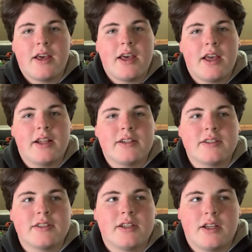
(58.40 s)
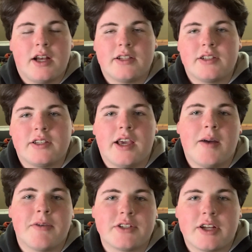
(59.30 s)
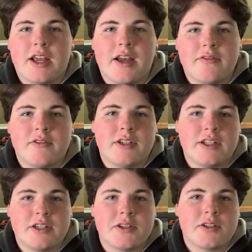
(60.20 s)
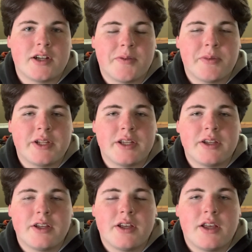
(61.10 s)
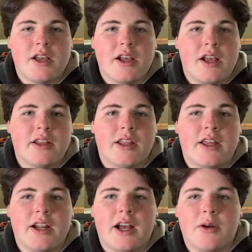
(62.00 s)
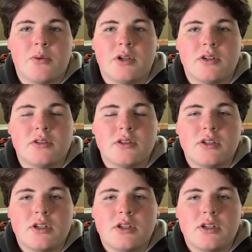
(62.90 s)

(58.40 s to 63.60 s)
and I'll tell you how much I have in each company, and then I will